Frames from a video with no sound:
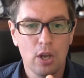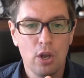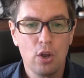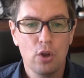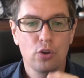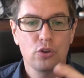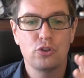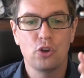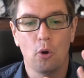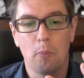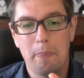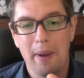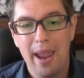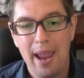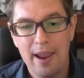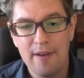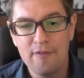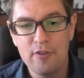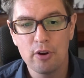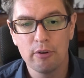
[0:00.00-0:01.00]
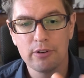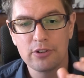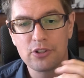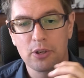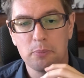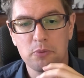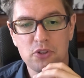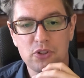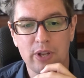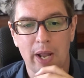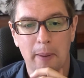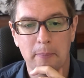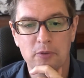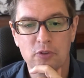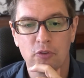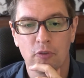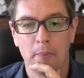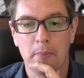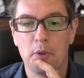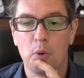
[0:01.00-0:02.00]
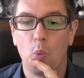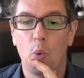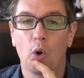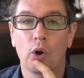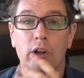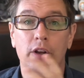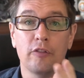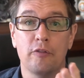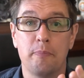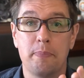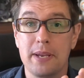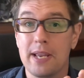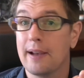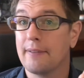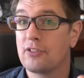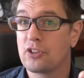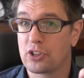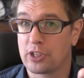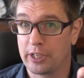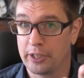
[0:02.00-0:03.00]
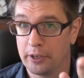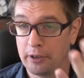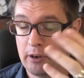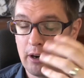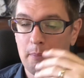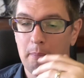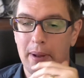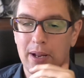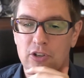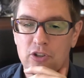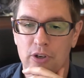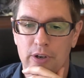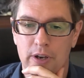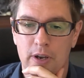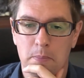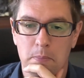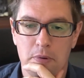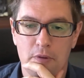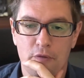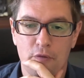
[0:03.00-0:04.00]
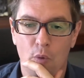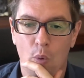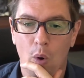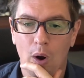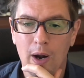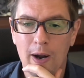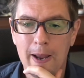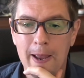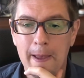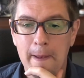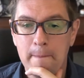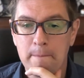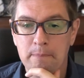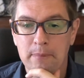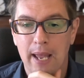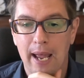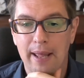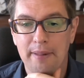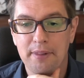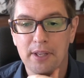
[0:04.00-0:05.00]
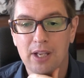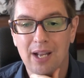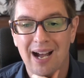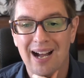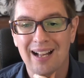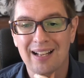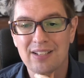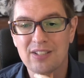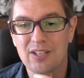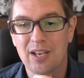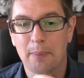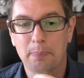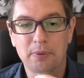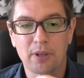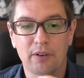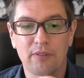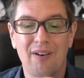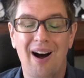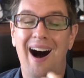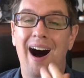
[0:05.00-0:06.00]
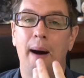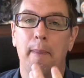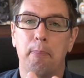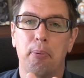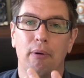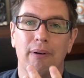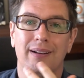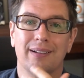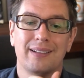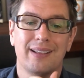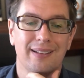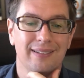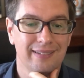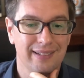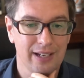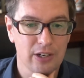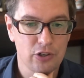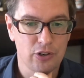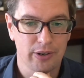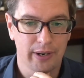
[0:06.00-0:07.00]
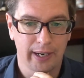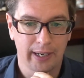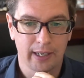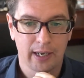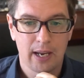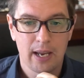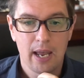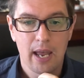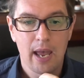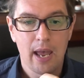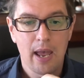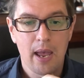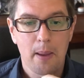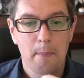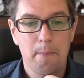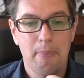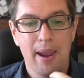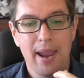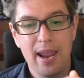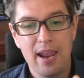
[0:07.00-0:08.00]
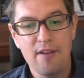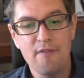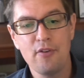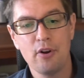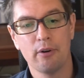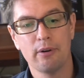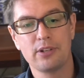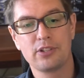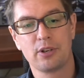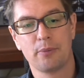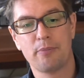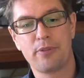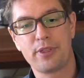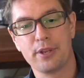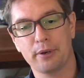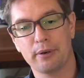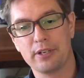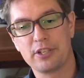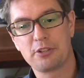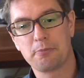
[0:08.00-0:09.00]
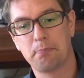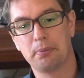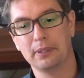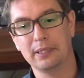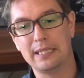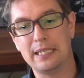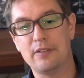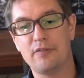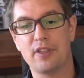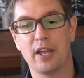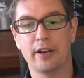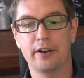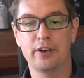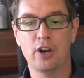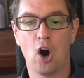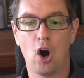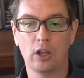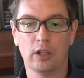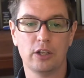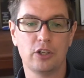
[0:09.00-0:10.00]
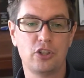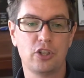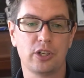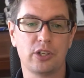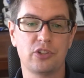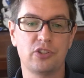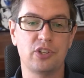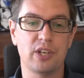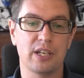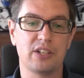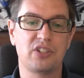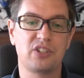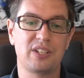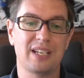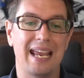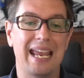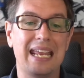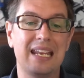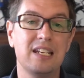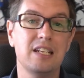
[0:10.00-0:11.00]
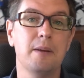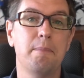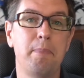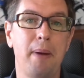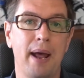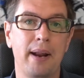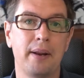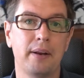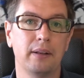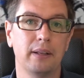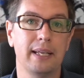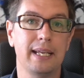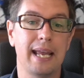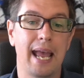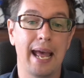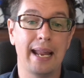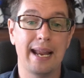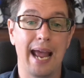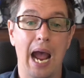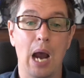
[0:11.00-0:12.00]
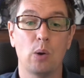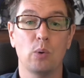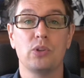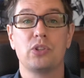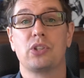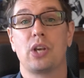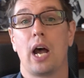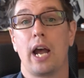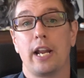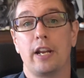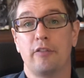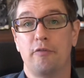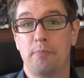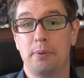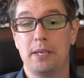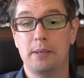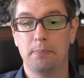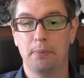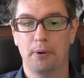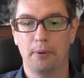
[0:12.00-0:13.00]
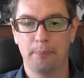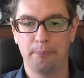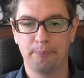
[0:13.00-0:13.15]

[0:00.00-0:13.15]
So behaviorism stems from the work of B.F. Skinner, I mentioned him before, and the concept of operant conditioning. Behaviorism theorists believe that knowledge exists independently and outside of people.